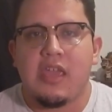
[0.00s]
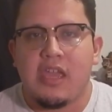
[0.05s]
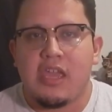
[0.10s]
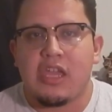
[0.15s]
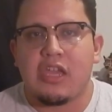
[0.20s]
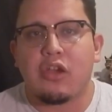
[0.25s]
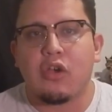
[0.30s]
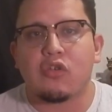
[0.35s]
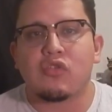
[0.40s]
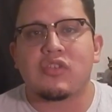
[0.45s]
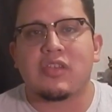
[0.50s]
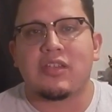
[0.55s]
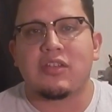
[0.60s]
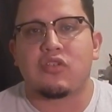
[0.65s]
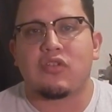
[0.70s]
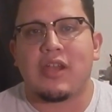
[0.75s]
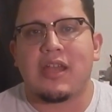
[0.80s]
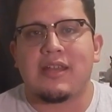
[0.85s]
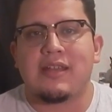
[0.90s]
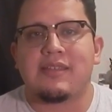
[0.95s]
He goes in
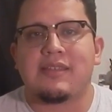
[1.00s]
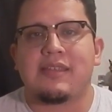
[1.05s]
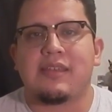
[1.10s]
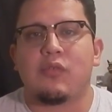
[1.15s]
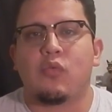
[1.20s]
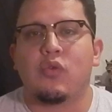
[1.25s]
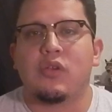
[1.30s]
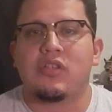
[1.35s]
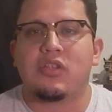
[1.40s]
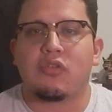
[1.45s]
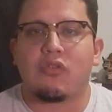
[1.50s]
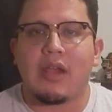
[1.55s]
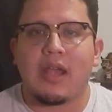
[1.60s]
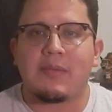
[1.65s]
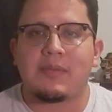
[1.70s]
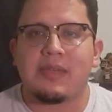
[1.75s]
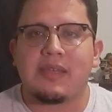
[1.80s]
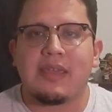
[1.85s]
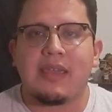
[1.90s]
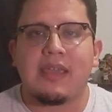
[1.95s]
trying to see what
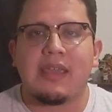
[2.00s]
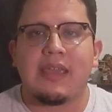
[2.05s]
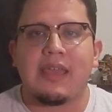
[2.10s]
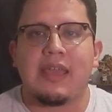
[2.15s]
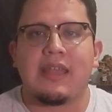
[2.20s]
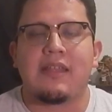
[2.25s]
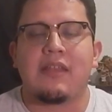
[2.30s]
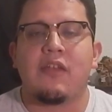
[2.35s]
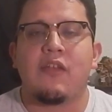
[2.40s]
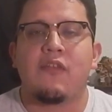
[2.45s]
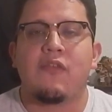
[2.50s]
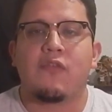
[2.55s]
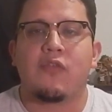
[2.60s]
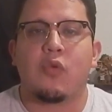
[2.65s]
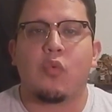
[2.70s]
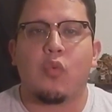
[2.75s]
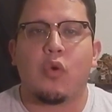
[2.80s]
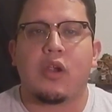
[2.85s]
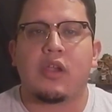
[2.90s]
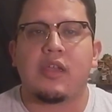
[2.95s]
scraps he can get
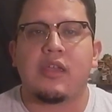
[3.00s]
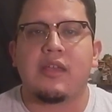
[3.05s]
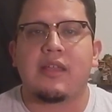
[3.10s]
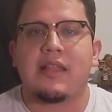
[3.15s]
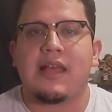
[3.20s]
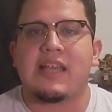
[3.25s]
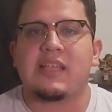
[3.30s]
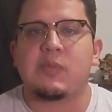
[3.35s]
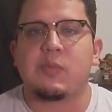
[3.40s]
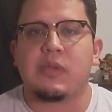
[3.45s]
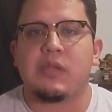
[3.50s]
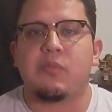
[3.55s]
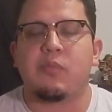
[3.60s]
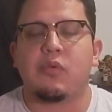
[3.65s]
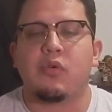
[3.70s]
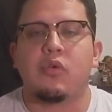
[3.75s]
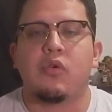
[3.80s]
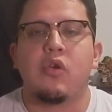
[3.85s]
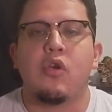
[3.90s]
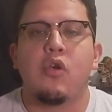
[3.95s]
for working class
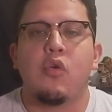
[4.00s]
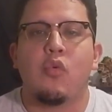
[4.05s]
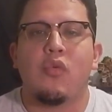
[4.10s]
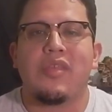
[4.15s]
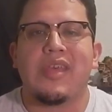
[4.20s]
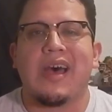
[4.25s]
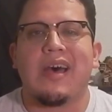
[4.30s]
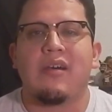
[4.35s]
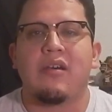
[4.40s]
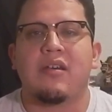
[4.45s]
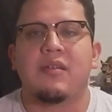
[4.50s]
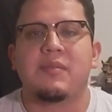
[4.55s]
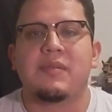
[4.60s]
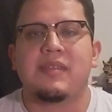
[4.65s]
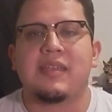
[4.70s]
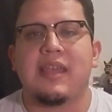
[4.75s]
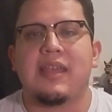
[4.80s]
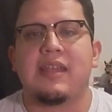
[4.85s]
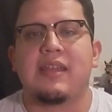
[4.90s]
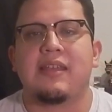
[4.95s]
people without
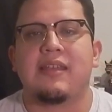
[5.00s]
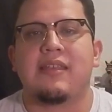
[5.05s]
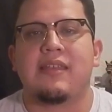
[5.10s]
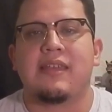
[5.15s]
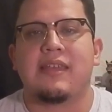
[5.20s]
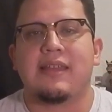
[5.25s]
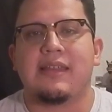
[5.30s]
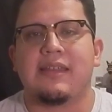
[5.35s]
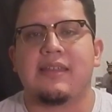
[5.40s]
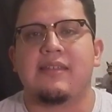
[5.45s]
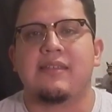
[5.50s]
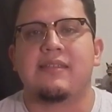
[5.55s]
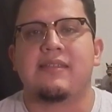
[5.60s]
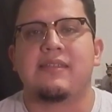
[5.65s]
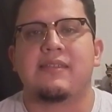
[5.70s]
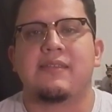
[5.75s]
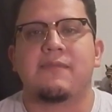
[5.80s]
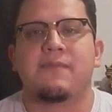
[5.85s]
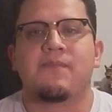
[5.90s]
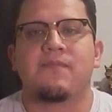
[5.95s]
upsetting the elites.